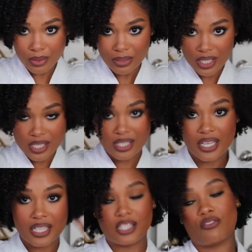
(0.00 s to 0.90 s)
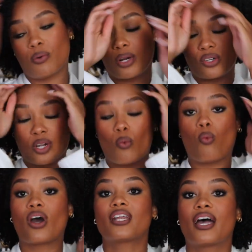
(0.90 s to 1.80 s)
which is this, if you're wondering
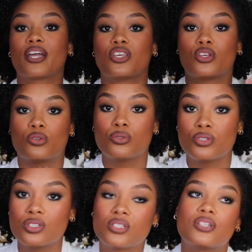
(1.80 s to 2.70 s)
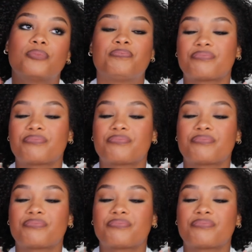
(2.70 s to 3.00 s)
what I used.